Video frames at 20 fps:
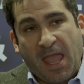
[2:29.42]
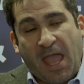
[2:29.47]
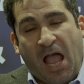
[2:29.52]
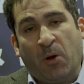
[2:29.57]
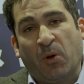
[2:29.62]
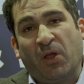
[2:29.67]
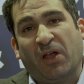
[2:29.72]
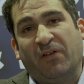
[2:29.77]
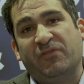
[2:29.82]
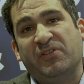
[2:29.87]

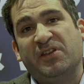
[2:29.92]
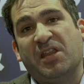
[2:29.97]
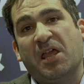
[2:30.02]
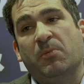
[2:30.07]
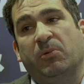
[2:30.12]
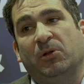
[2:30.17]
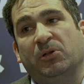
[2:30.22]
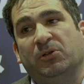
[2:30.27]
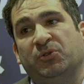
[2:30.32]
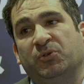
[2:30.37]
and we have been
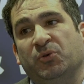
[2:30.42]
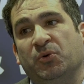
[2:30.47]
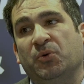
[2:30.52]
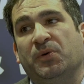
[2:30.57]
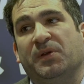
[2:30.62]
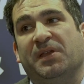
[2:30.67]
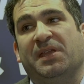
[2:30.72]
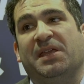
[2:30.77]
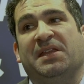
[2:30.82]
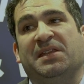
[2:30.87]
able
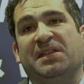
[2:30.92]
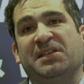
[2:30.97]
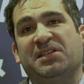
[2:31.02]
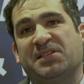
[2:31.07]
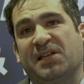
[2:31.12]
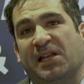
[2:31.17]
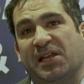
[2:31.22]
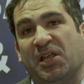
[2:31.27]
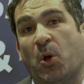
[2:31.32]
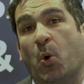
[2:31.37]
to
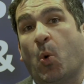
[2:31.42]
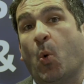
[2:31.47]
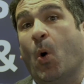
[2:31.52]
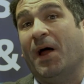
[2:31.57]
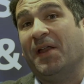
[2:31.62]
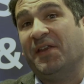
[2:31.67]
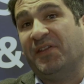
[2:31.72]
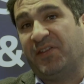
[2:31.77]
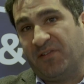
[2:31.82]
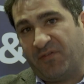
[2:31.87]
initially
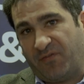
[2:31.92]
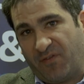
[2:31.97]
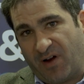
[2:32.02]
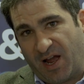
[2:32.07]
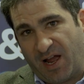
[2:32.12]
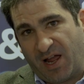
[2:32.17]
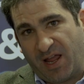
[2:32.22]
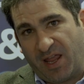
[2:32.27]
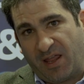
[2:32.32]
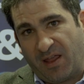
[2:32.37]

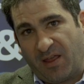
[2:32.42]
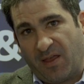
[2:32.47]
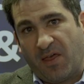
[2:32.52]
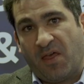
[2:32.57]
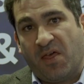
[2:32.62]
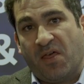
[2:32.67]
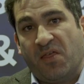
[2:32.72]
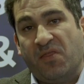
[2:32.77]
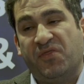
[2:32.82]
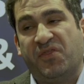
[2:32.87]
quantify
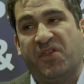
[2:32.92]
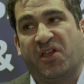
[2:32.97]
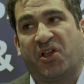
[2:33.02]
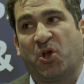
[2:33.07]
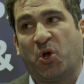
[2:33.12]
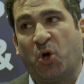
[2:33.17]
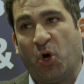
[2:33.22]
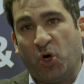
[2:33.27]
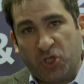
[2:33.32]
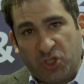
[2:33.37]
the
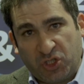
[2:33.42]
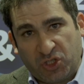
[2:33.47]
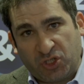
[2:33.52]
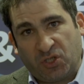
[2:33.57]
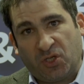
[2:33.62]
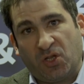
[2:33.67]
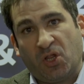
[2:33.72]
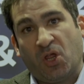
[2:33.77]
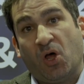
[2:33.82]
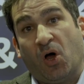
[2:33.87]
cost
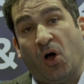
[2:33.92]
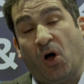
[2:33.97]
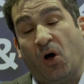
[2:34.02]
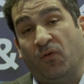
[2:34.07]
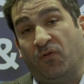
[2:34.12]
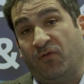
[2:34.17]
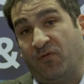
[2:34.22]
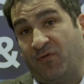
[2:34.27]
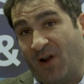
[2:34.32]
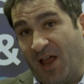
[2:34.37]

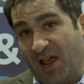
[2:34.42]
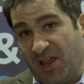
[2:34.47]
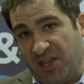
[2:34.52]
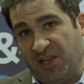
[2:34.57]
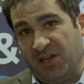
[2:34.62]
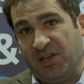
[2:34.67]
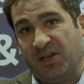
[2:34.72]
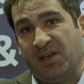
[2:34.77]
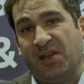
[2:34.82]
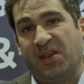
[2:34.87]
of
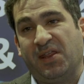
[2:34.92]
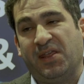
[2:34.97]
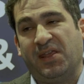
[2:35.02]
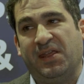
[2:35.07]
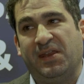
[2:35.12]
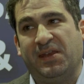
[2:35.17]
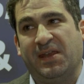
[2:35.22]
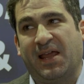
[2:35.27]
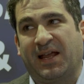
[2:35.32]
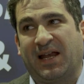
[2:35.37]
flying
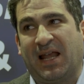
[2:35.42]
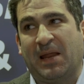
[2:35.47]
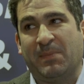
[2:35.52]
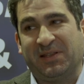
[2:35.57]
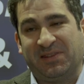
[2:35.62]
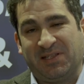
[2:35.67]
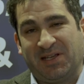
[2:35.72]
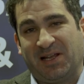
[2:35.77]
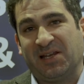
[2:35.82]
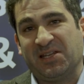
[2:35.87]
in a
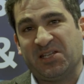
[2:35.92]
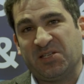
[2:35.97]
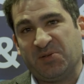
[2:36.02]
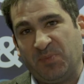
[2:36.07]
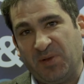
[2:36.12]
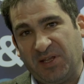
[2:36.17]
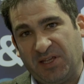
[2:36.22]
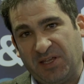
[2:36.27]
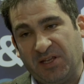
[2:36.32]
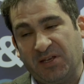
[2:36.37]
climatically
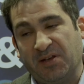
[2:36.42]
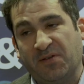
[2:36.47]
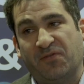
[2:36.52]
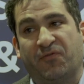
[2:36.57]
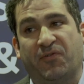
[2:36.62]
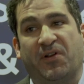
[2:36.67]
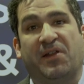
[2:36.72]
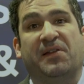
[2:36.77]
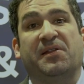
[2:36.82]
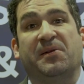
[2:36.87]
speaking
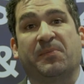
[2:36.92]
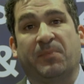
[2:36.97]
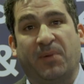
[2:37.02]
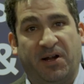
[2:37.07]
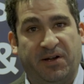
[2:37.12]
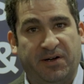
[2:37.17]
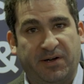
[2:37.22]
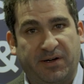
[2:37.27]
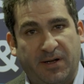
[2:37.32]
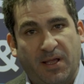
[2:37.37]
friendlier
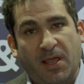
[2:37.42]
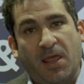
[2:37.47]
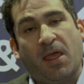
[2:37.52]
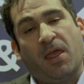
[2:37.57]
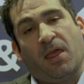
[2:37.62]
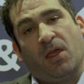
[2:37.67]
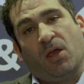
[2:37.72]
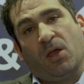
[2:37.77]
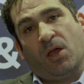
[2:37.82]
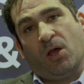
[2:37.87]
manner.
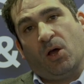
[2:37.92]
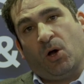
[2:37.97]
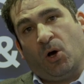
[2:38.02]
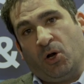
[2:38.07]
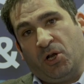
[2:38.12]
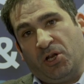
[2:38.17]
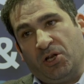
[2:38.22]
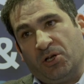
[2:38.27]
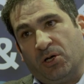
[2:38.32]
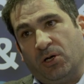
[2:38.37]

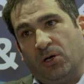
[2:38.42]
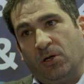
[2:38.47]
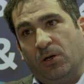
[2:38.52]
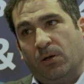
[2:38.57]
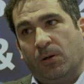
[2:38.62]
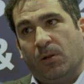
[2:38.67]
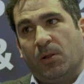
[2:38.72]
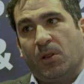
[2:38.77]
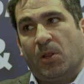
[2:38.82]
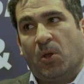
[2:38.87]
All in all,
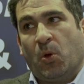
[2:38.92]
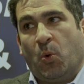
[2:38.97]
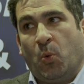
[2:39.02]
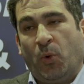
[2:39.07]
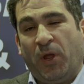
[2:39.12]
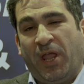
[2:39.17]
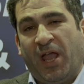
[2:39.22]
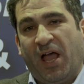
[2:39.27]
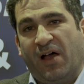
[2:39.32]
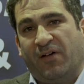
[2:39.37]

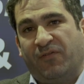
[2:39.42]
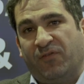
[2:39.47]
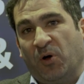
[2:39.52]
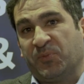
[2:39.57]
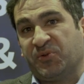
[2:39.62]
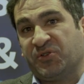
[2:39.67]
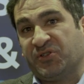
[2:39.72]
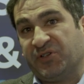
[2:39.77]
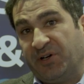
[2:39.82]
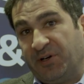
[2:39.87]
we have
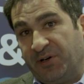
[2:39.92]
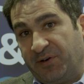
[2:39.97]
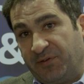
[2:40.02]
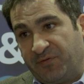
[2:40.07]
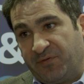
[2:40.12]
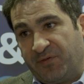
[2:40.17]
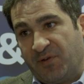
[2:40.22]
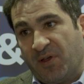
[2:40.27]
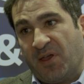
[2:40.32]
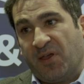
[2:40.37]
observed
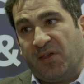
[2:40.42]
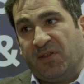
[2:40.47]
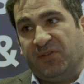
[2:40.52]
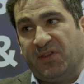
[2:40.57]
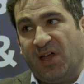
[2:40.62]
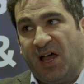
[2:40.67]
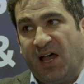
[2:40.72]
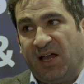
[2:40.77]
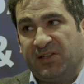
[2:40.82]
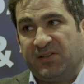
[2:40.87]

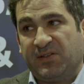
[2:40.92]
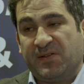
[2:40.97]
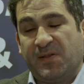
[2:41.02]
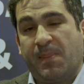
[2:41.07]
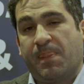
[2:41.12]
that